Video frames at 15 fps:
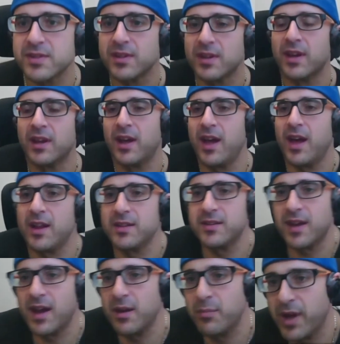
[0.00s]
and I had a
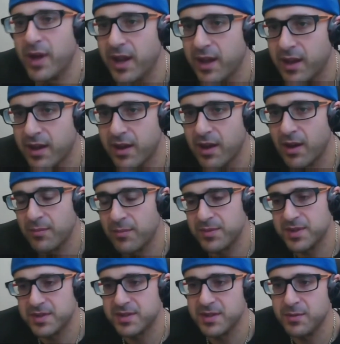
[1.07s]
diabetic come
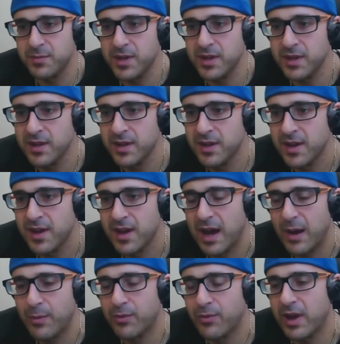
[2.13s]
to see me, I
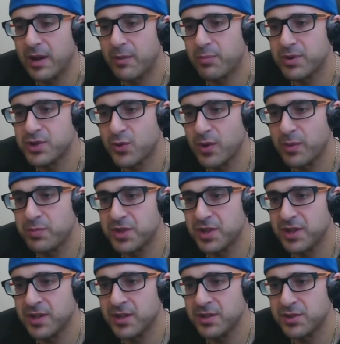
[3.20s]
would write a
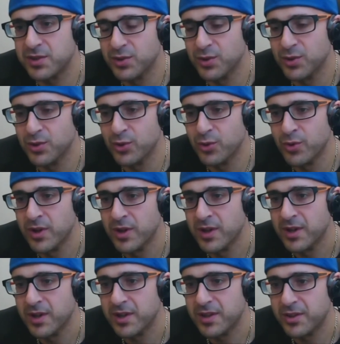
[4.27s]
prescription to
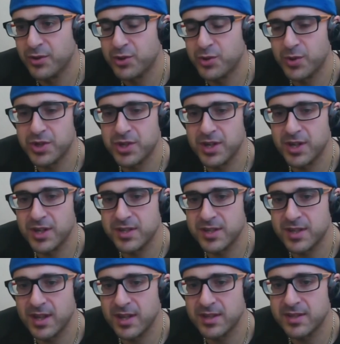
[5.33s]
the nutritionist
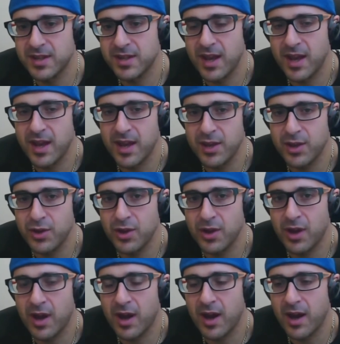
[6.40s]
and say,
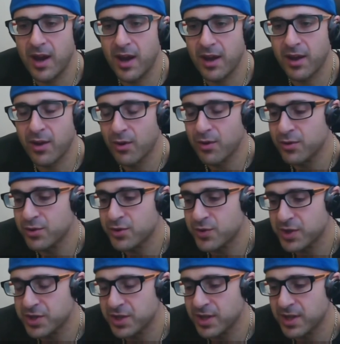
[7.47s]
go to the
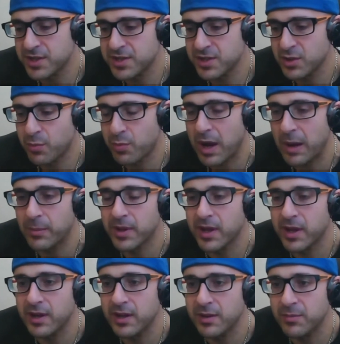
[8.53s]
nutritionist. You're probably going
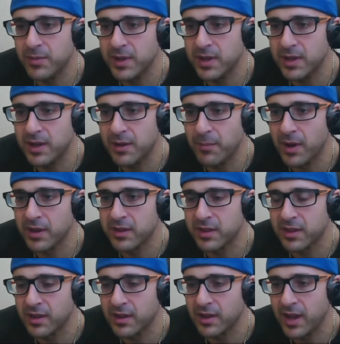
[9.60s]
to need me in a month
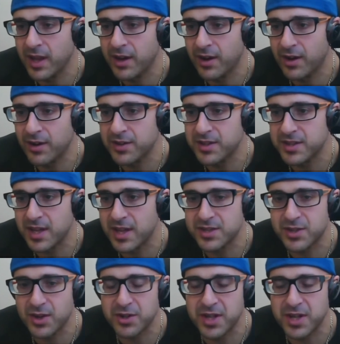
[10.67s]
later to
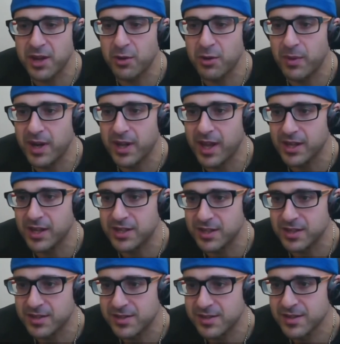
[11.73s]
start taking your
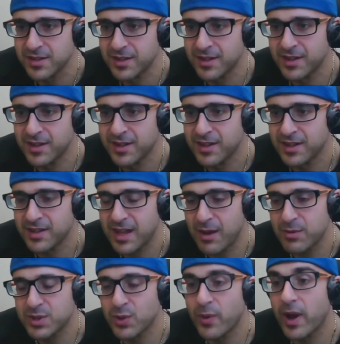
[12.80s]
medications. That
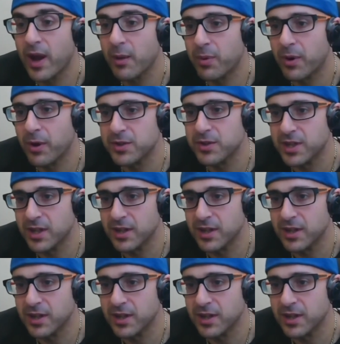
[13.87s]
was the way I approached it.